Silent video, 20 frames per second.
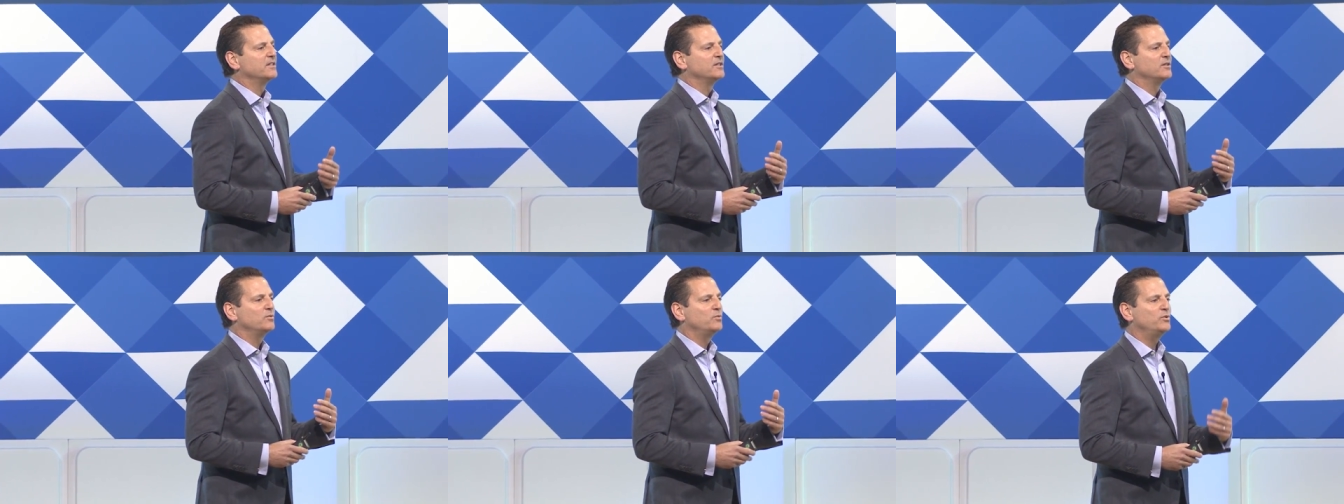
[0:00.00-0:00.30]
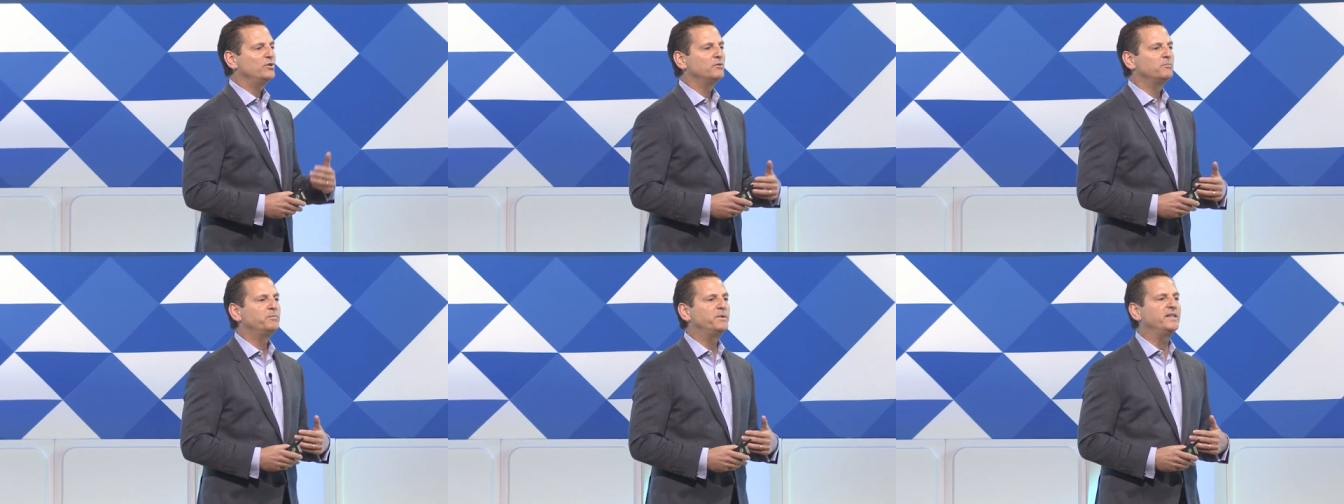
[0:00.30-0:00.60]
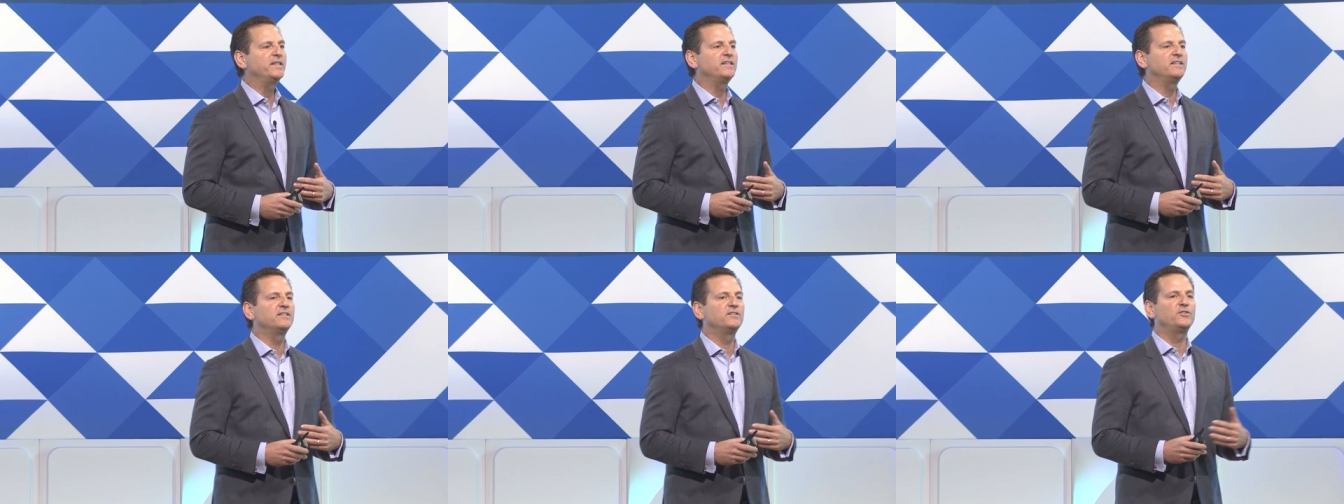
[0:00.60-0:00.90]
will
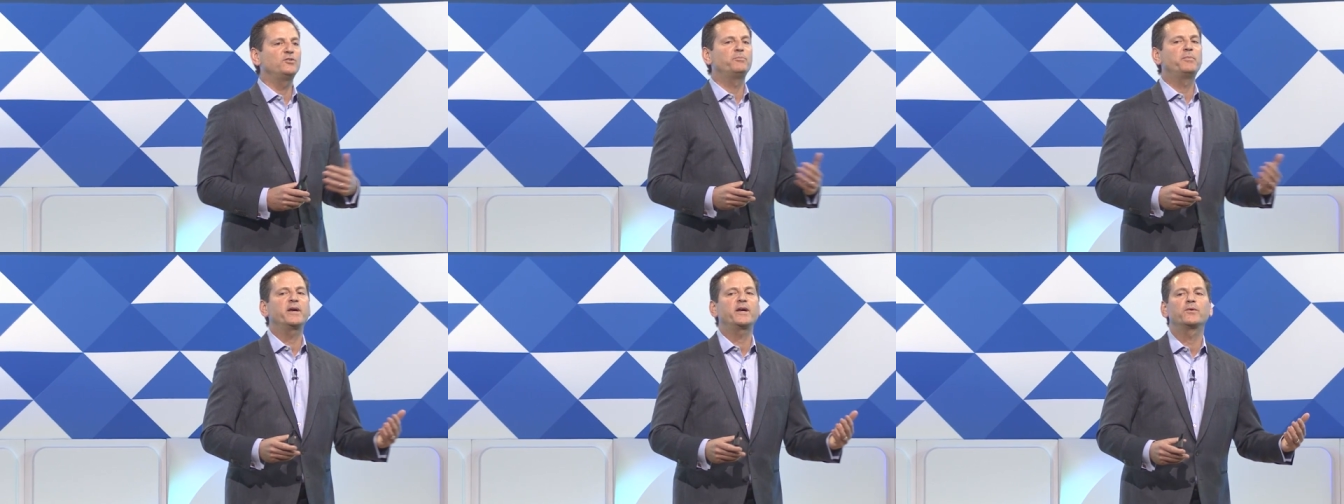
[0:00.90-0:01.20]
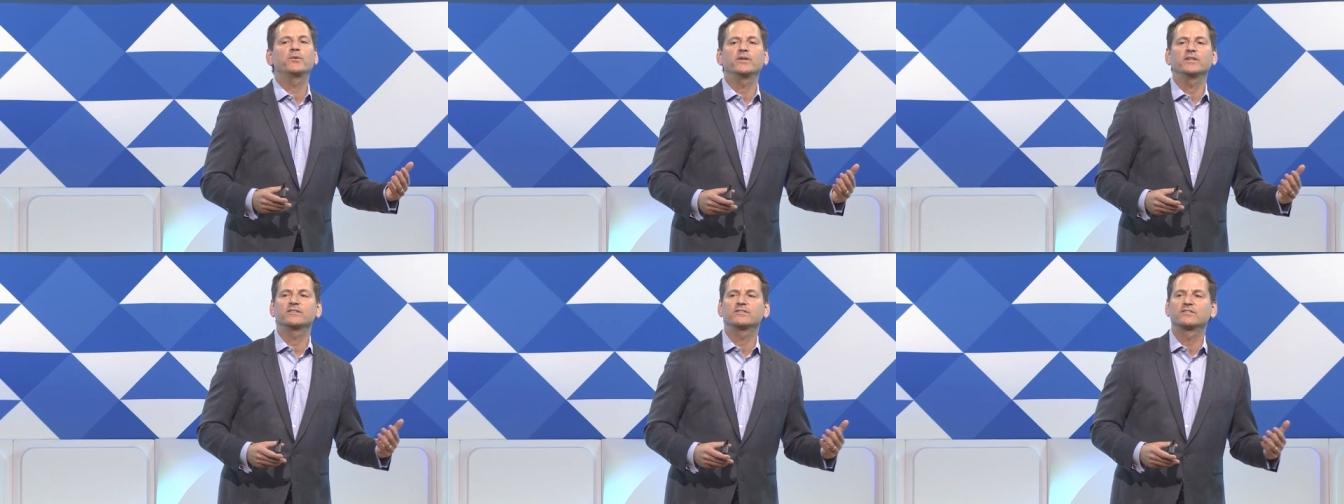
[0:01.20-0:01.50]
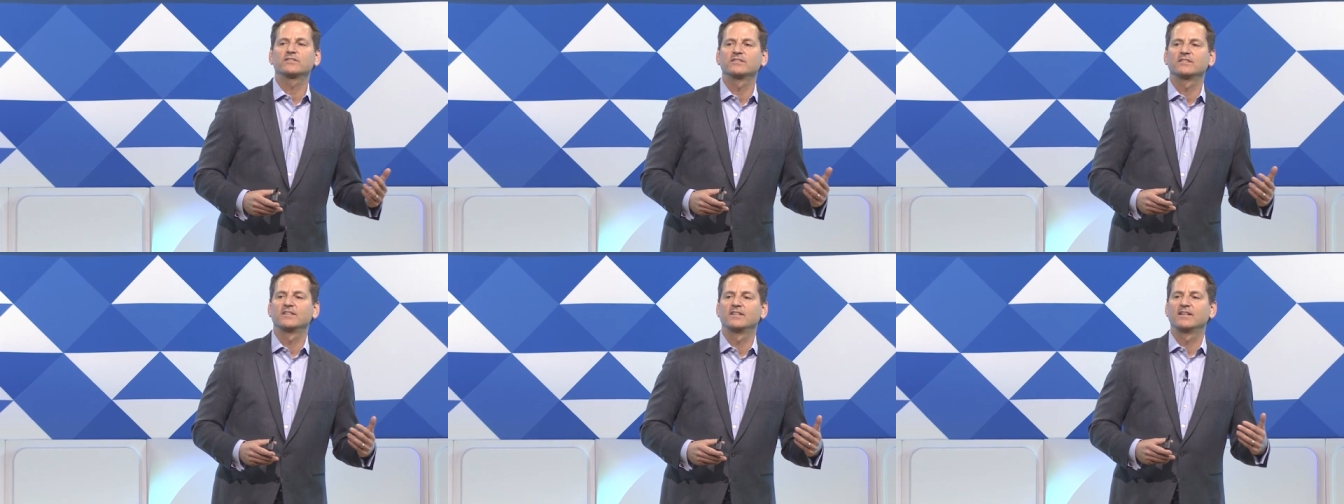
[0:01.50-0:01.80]
be
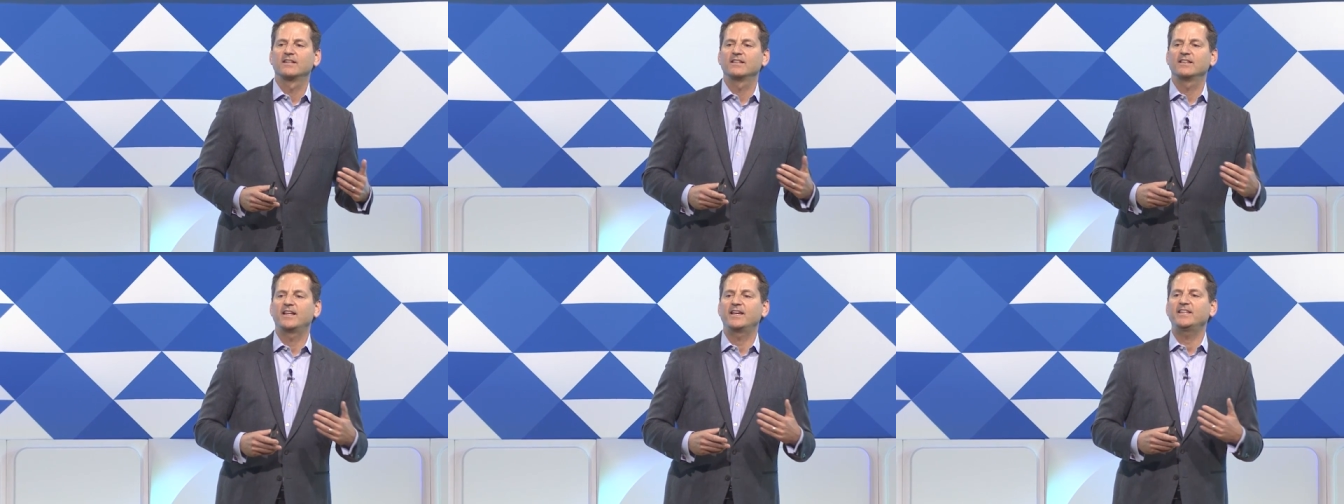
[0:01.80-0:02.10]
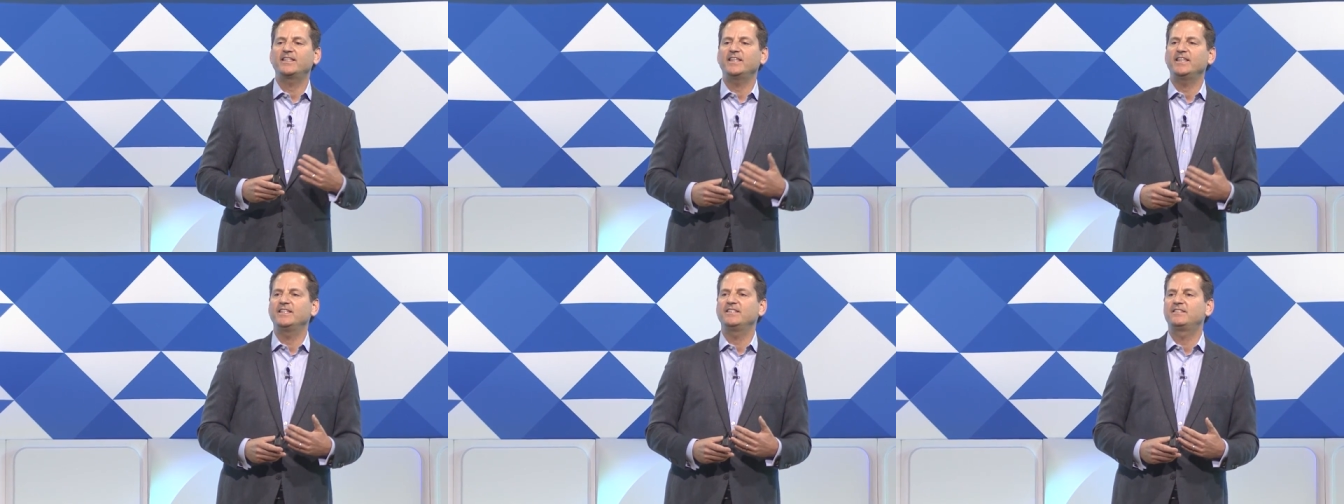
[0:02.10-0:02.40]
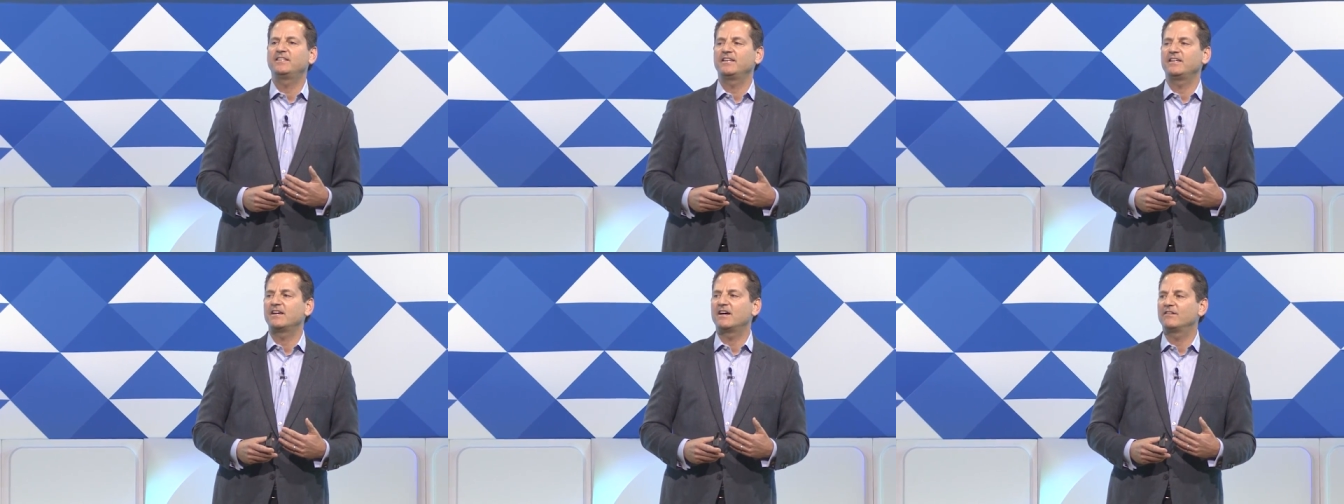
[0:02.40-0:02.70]
ubiquitous, like
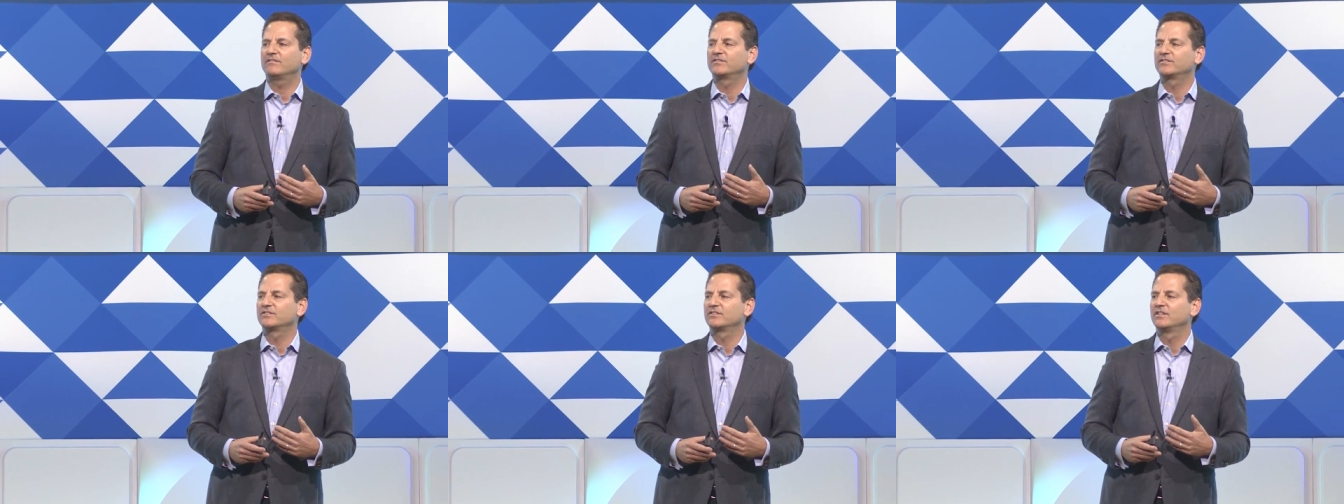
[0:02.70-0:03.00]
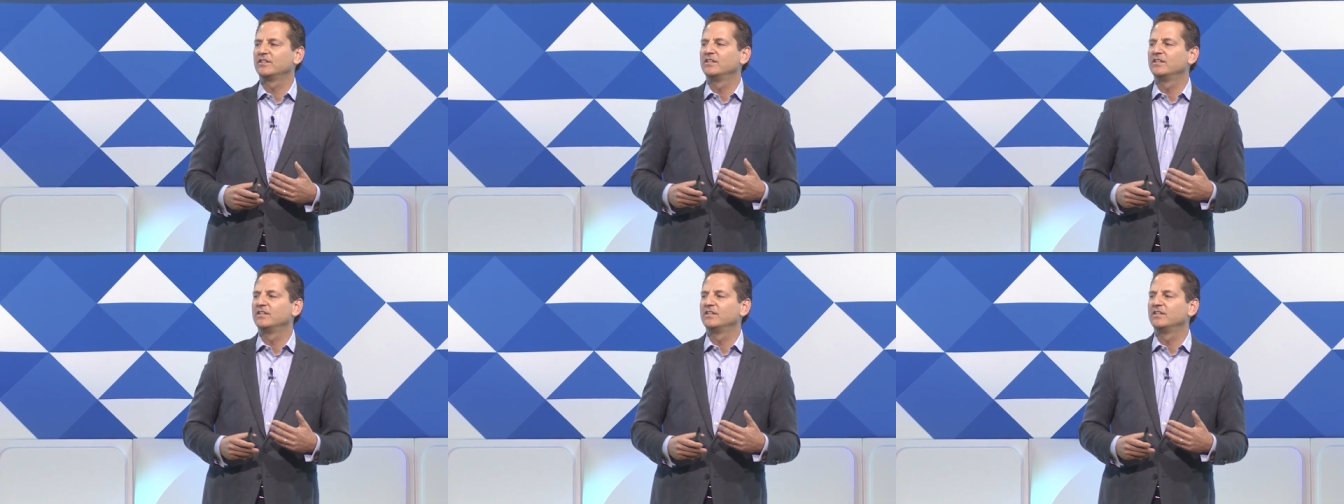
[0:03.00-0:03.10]
ETFs,